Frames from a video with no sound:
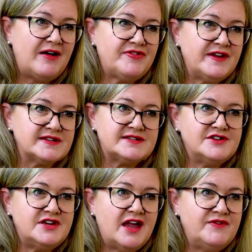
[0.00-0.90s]
things is
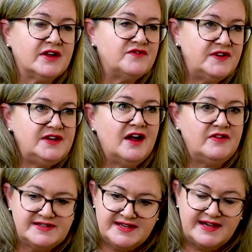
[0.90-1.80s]
actually having a video
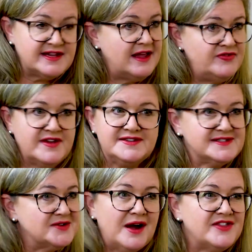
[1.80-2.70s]
that says, this is
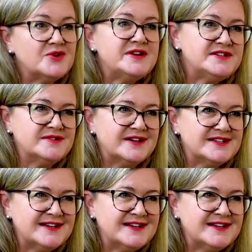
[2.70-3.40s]
the way that we do it.